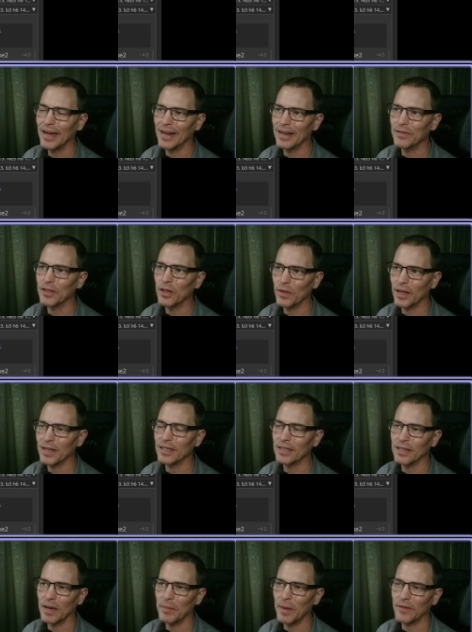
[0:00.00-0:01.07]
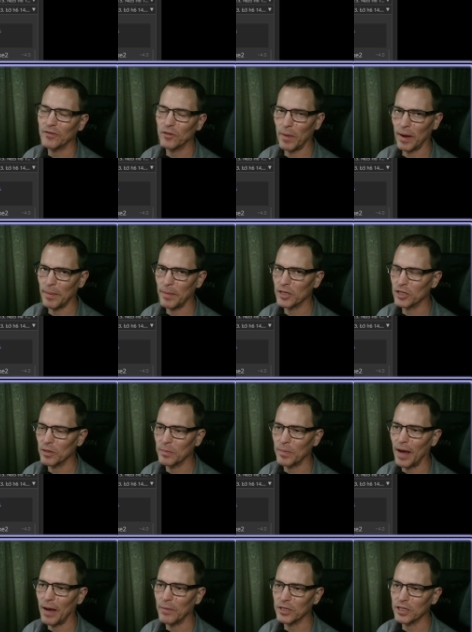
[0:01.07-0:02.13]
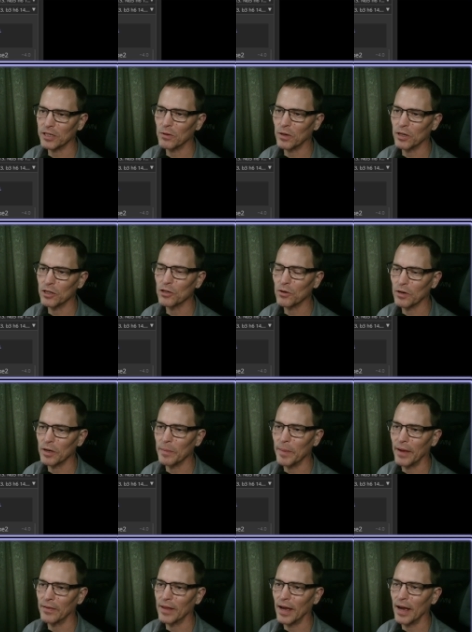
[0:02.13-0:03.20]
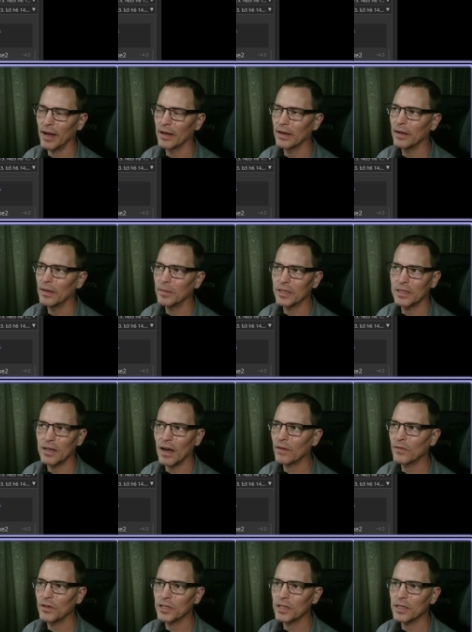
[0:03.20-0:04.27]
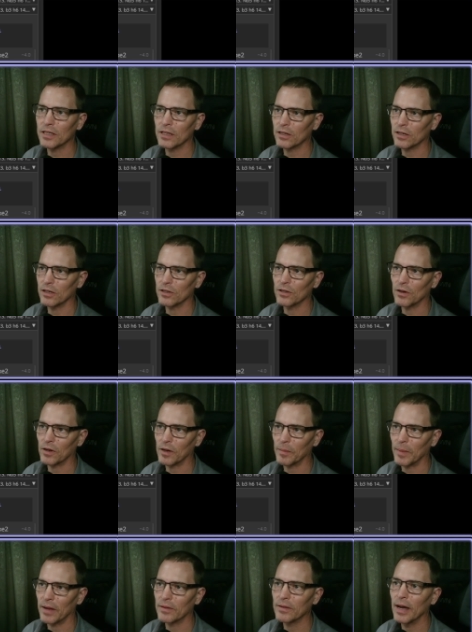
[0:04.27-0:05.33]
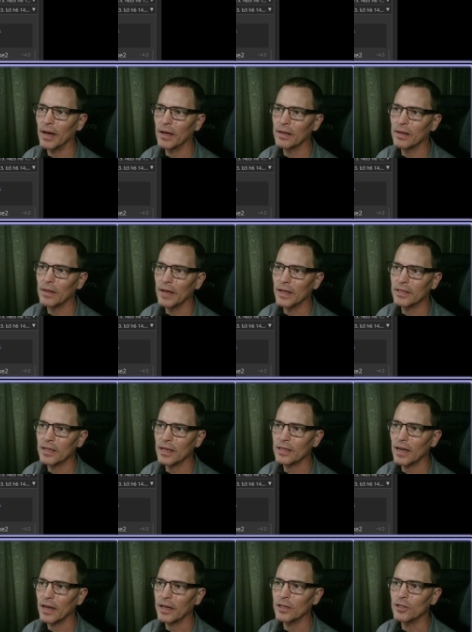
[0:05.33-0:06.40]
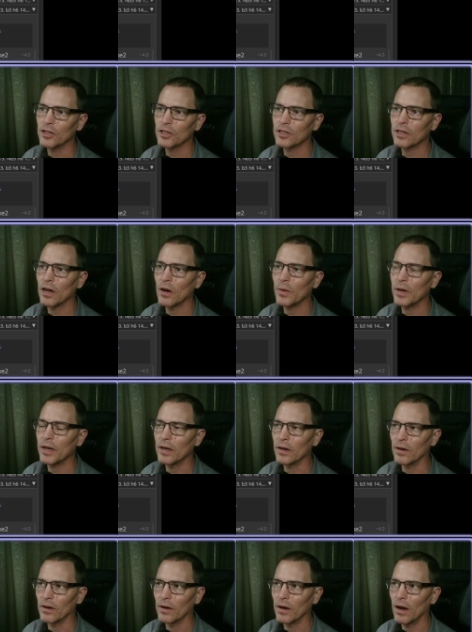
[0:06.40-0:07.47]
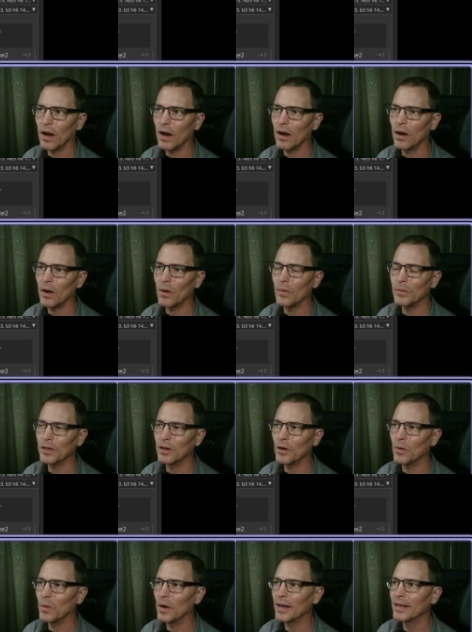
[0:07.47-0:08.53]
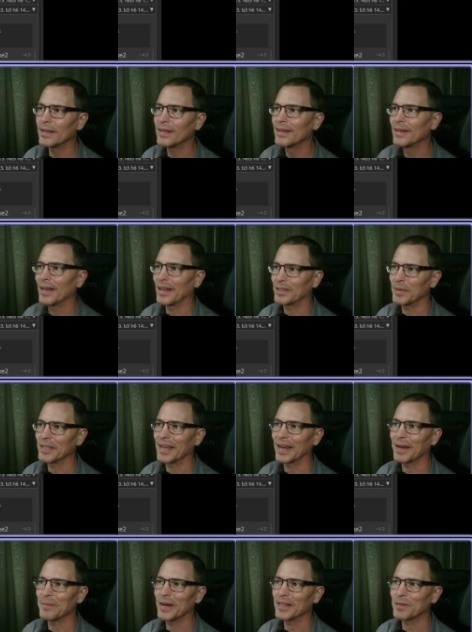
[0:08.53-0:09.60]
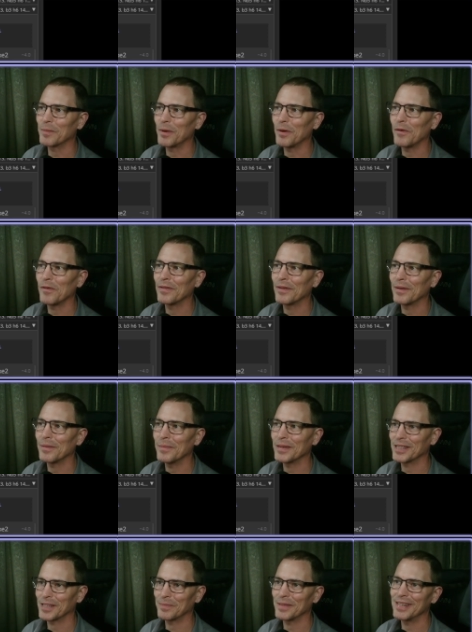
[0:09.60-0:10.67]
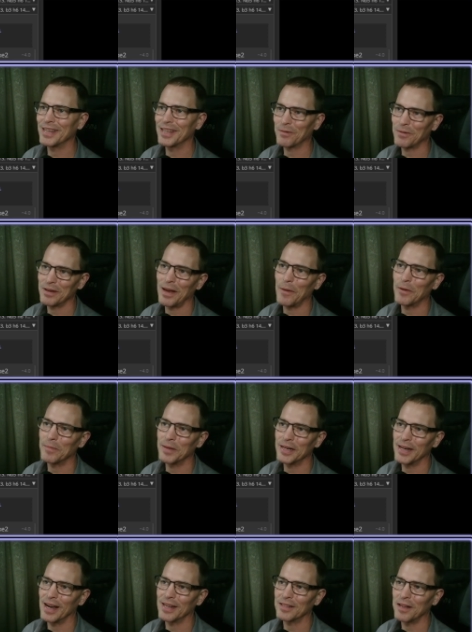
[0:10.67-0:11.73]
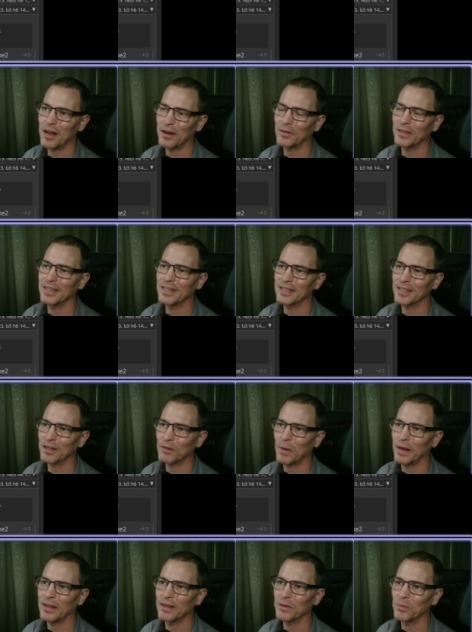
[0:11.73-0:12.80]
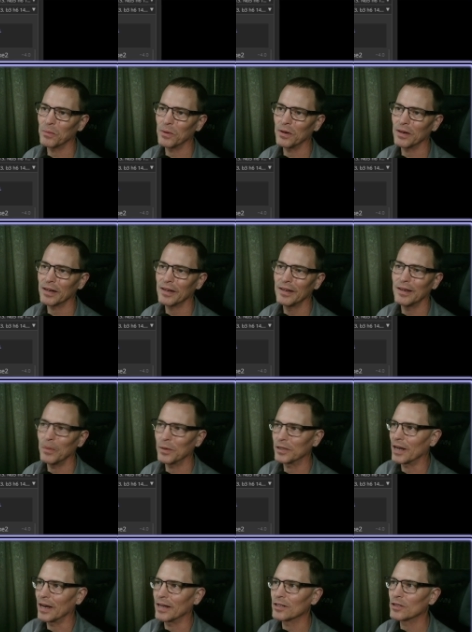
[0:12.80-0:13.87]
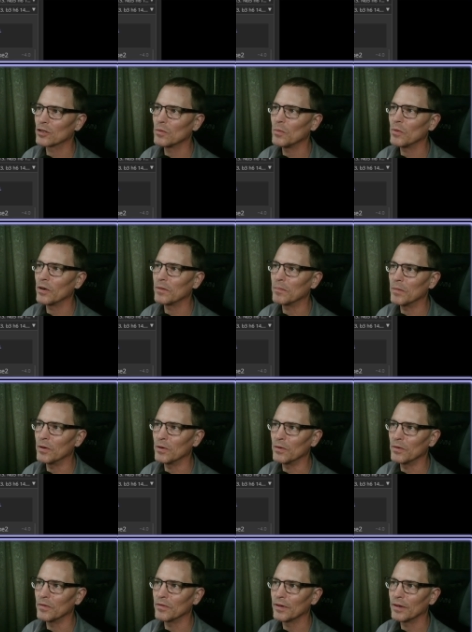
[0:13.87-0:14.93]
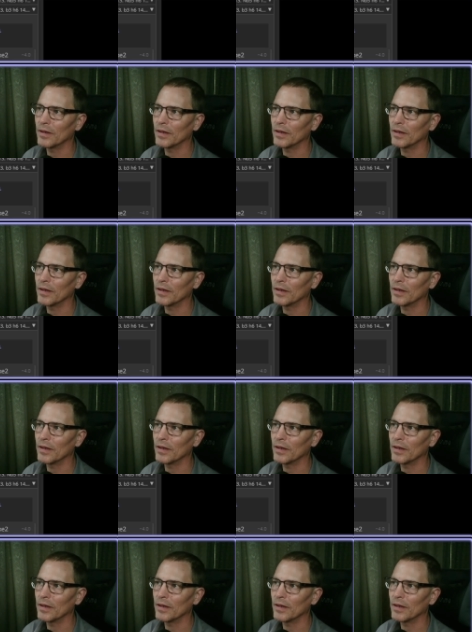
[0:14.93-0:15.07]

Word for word: And even though they didn't come after my bishop, I was still concerned about that. But Stockfish isn't concerned about that. It says I can just go here. Oh, you know what? That's my second best move. Bishop to d3. That would have been nice. Not only does it threaten the rook, which I assume would move,